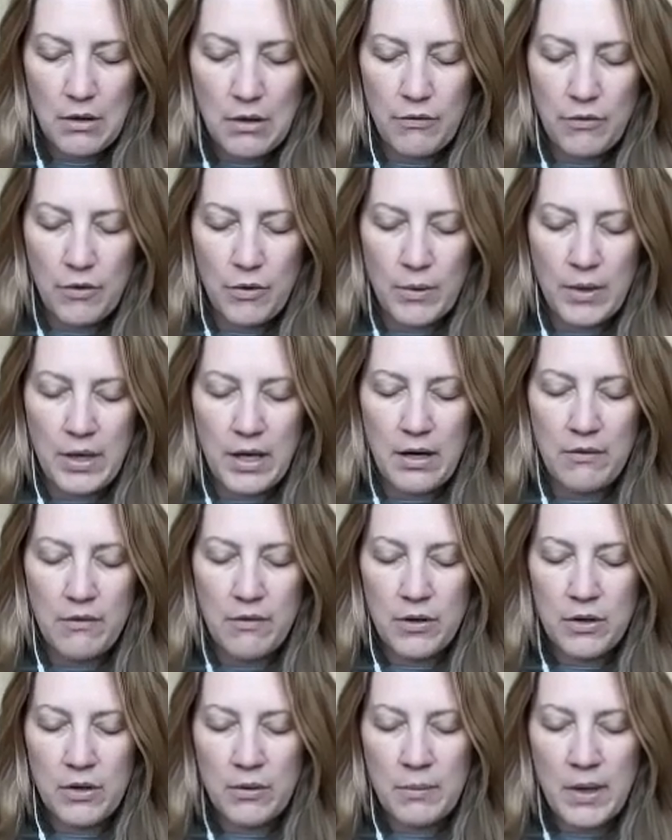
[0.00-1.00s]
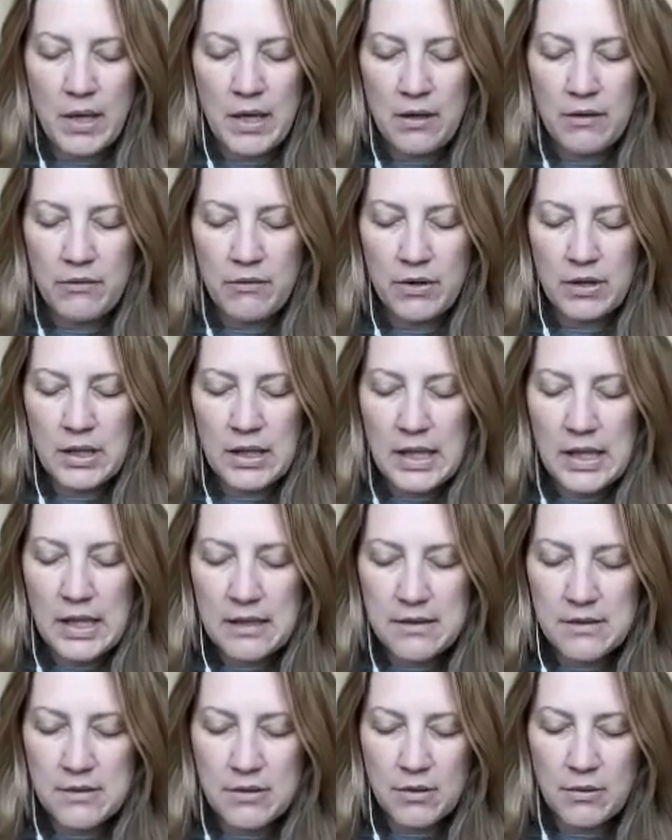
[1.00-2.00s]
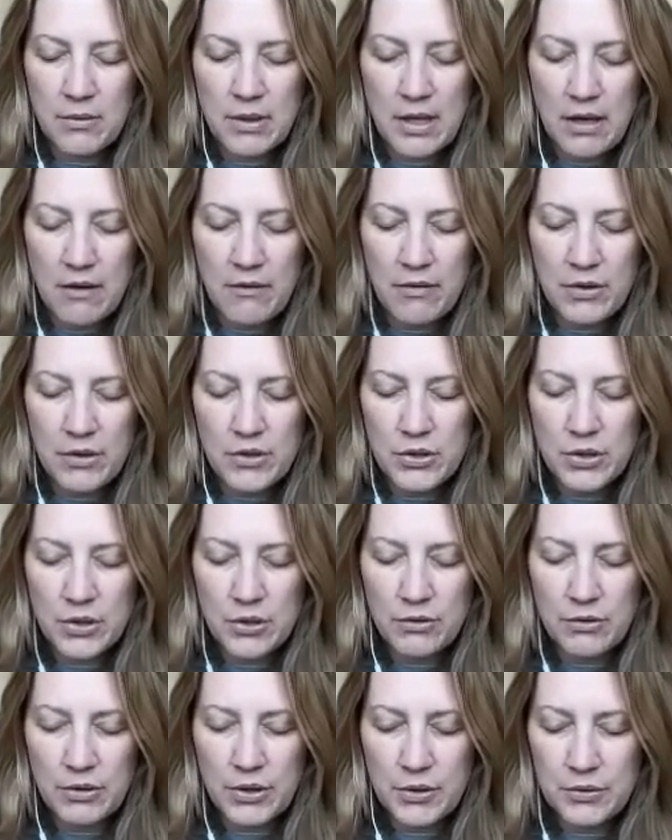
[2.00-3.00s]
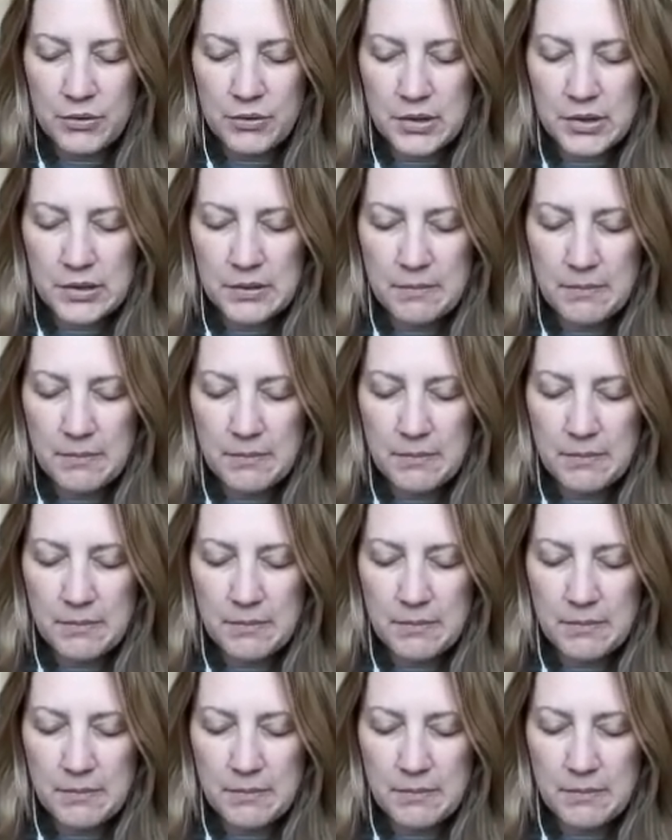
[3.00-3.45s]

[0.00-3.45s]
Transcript: for whatever you might have released or whatever took root.